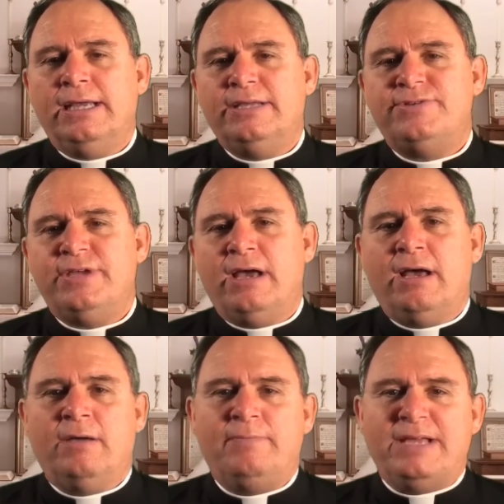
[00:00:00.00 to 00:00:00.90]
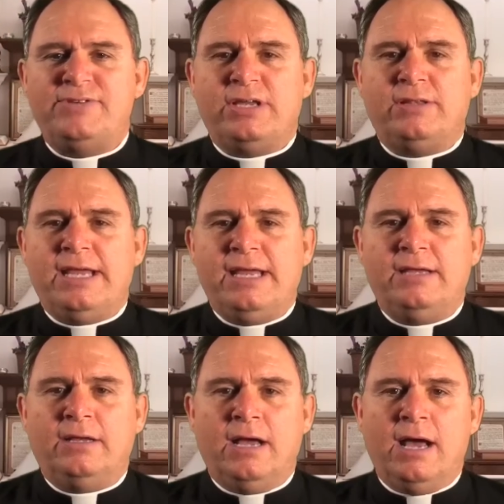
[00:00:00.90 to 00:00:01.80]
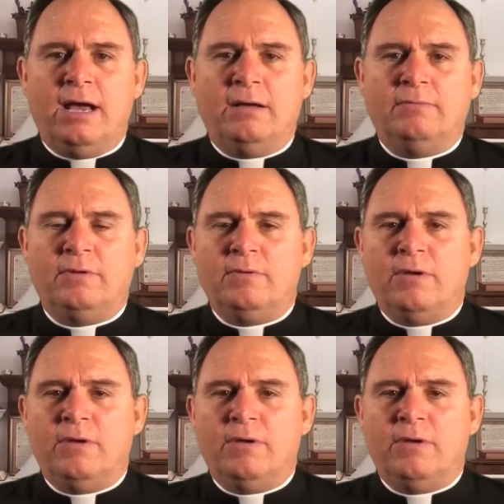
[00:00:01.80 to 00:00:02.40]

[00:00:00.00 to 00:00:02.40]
is uh, basically uh,